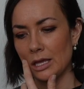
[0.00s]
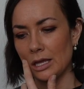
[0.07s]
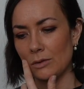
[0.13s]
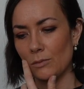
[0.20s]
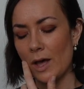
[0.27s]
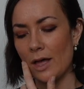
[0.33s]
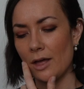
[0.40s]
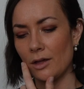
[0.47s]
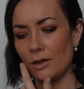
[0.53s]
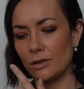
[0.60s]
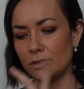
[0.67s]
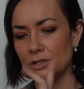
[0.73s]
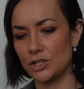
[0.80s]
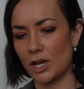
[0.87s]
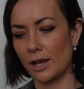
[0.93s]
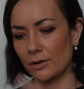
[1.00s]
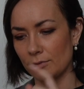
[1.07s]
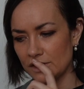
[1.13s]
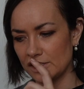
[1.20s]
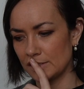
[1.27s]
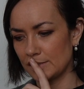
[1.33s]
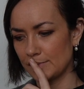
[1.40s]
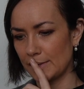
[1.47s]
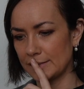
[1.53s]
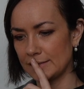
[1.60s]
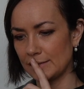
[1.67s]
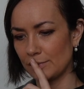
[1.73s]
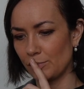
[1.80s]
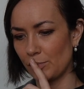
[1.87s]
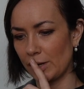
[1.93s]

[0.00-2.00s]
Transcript: well, the jacket was expensive,